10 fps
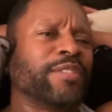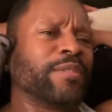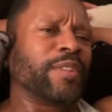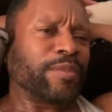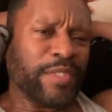
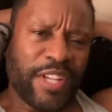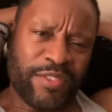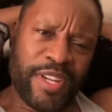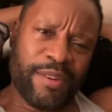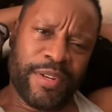Was, was, I
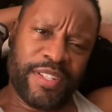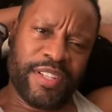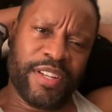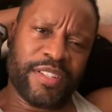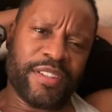drinking when I
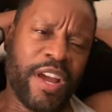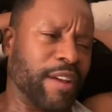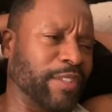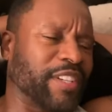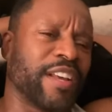said it? I, uh,
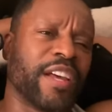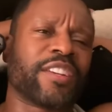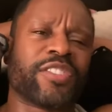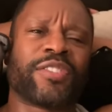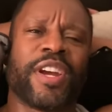it was kind of like
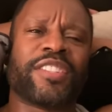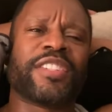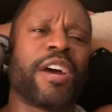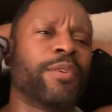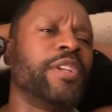a stretch. It's
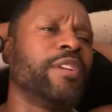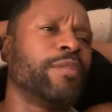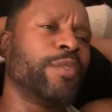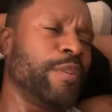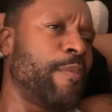not really a
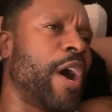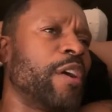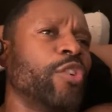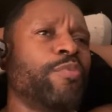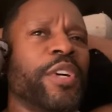
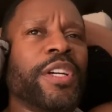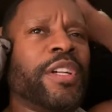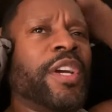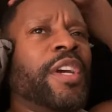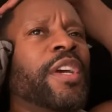remodel, but
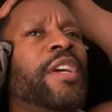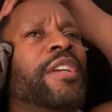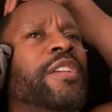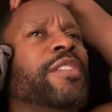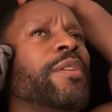
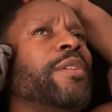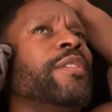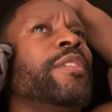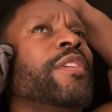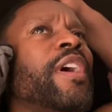you know,
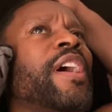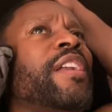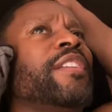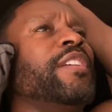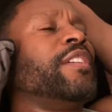I had
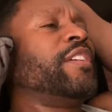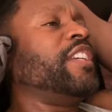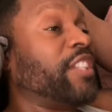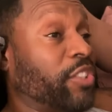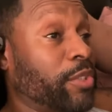a little
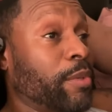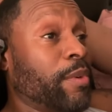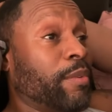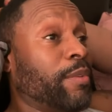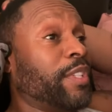issue
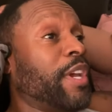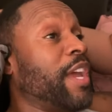with the